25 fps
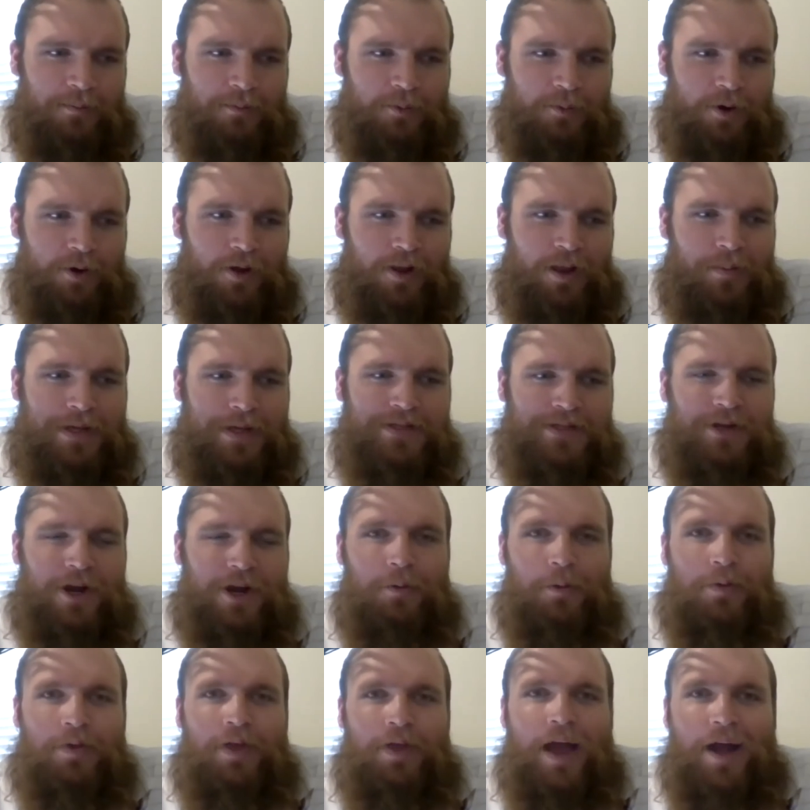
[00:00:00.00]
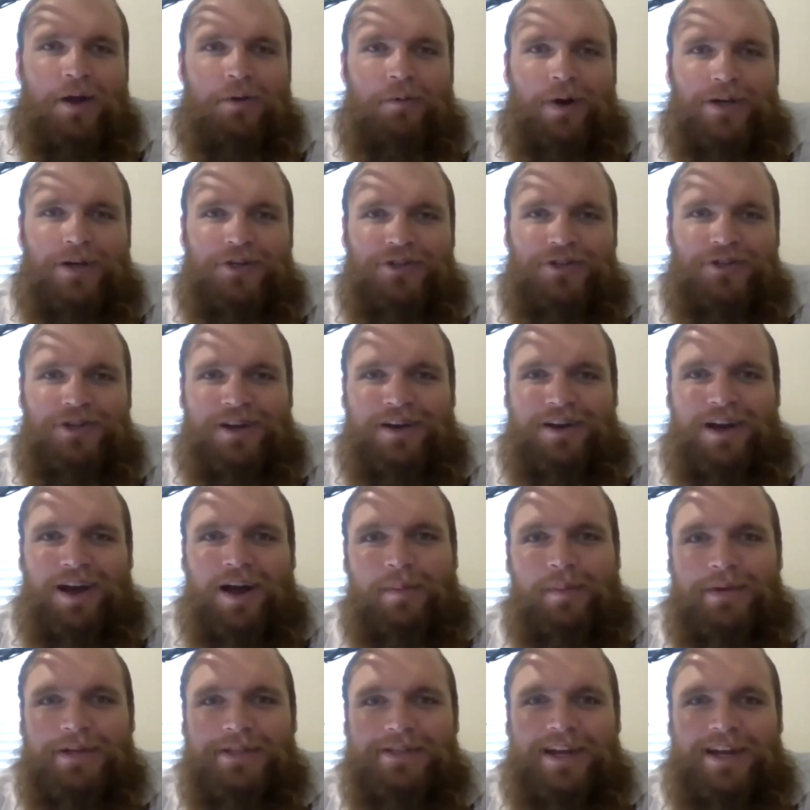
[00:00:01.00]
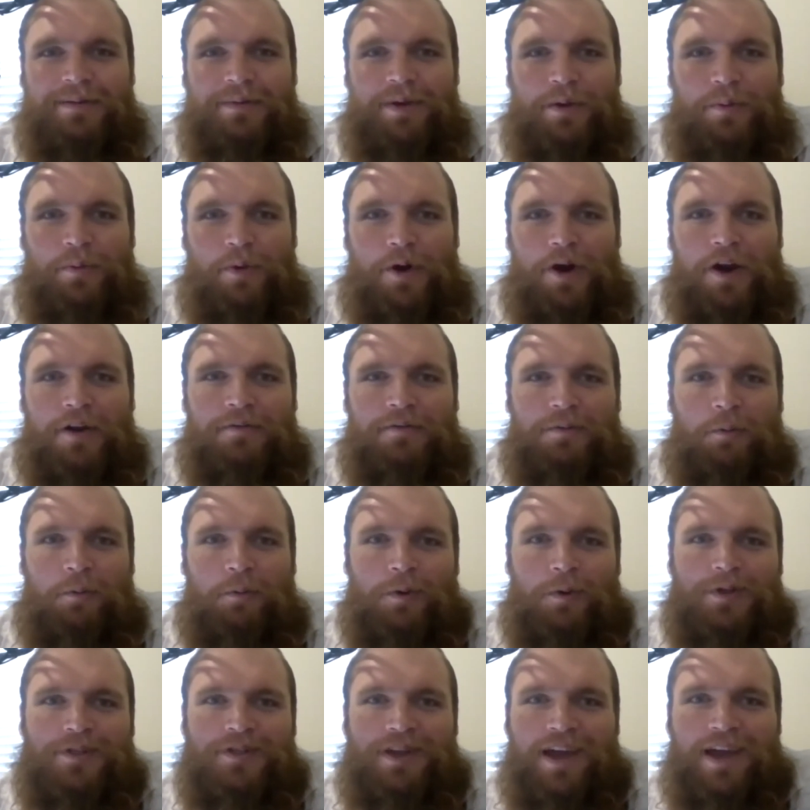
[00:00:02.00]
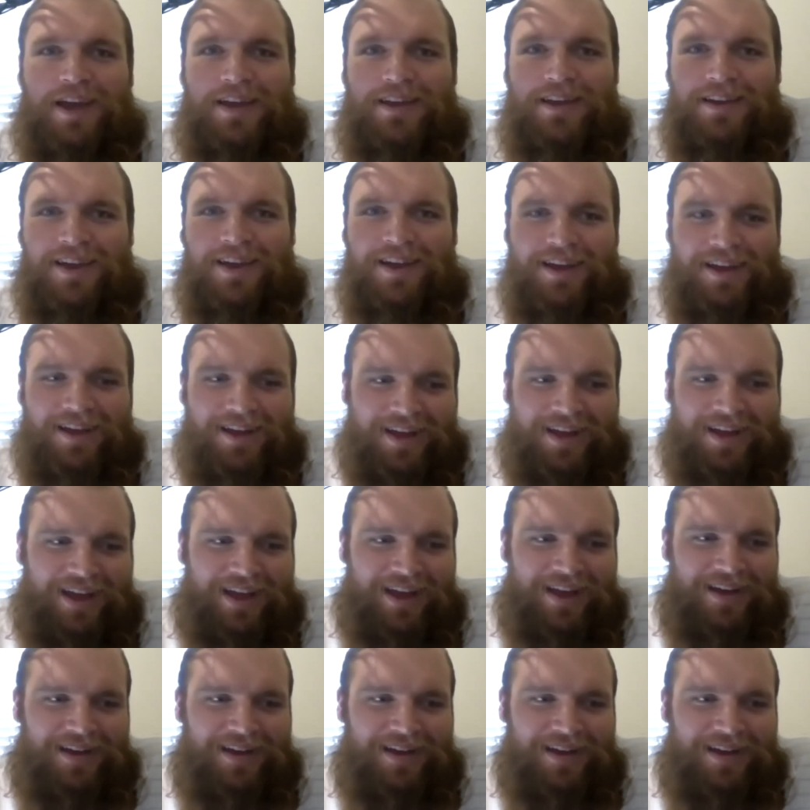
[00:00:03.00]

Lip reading: Well, let me start with that question. He's going to be wearing Florida State. And